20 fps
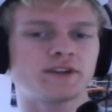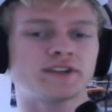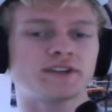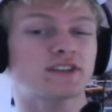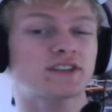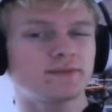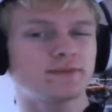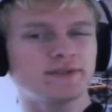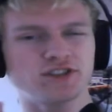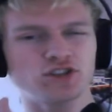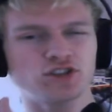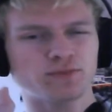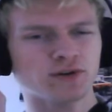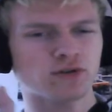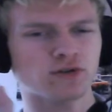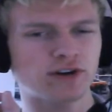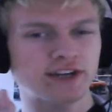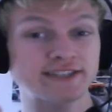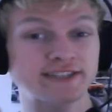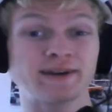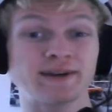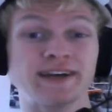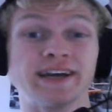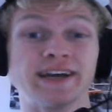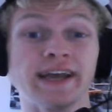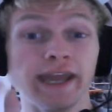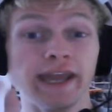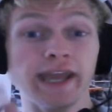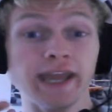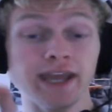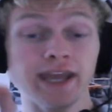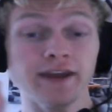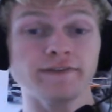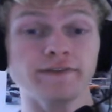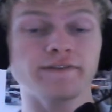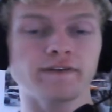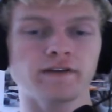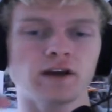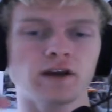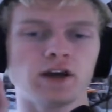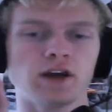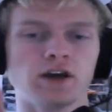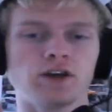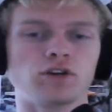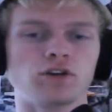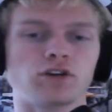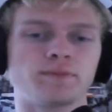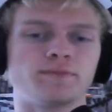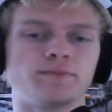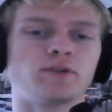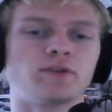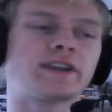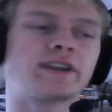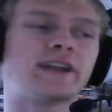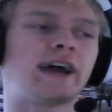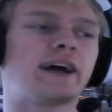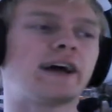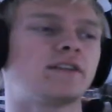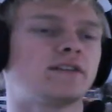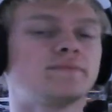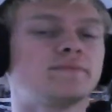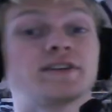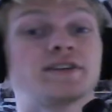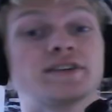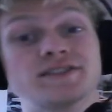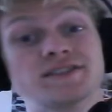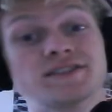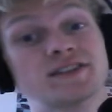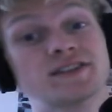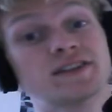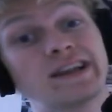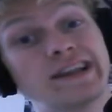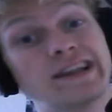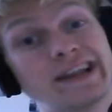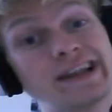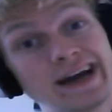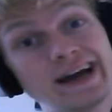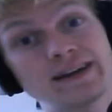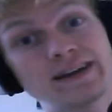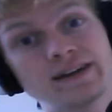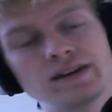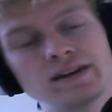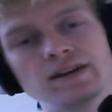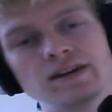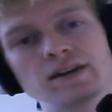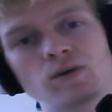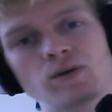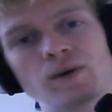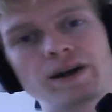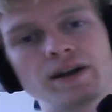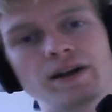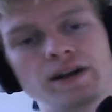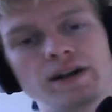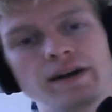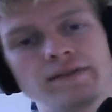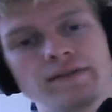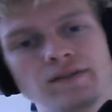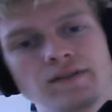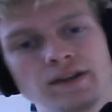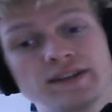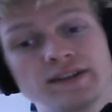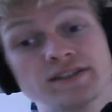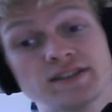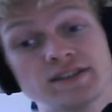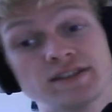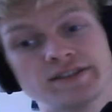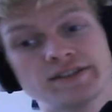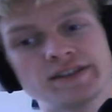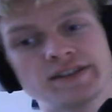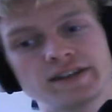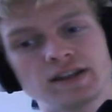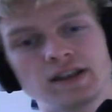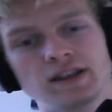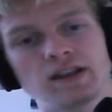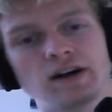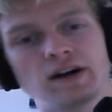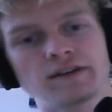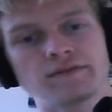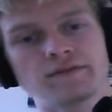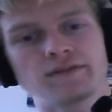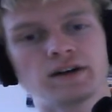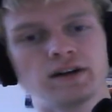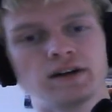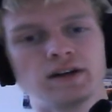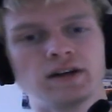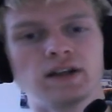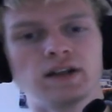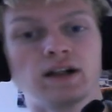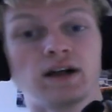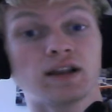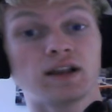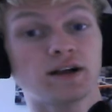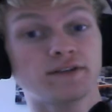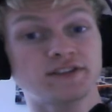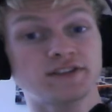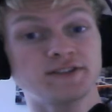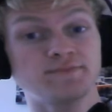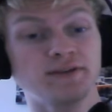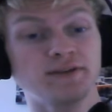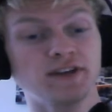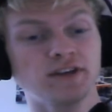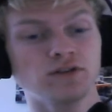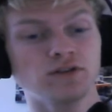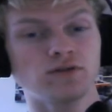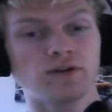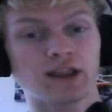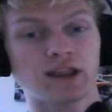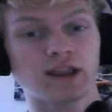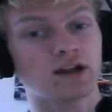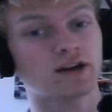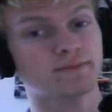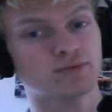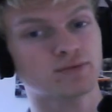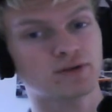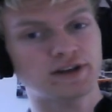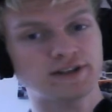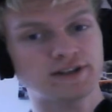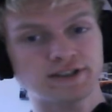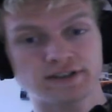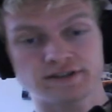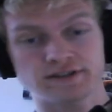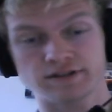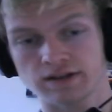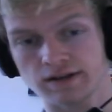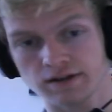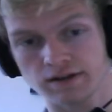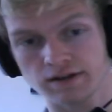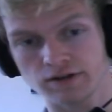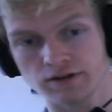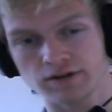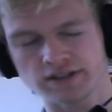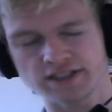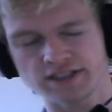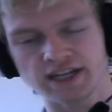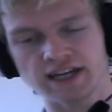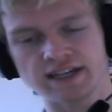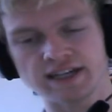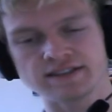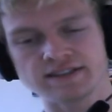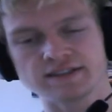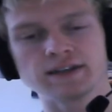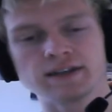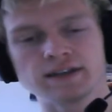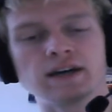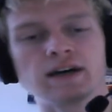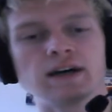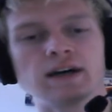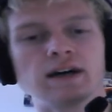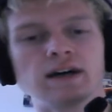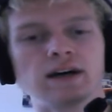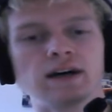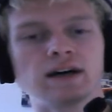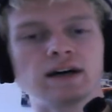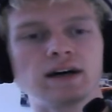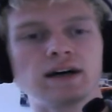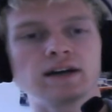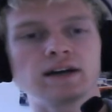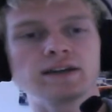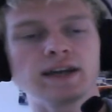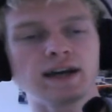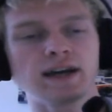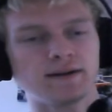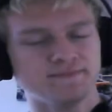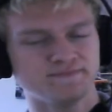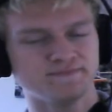It's gonna be super crisp if your computer can handle it, because it's gonna lag quite heavily, and it's gonna take a lot of CPU and a lot of processor and a lot of good jazz. Yeah.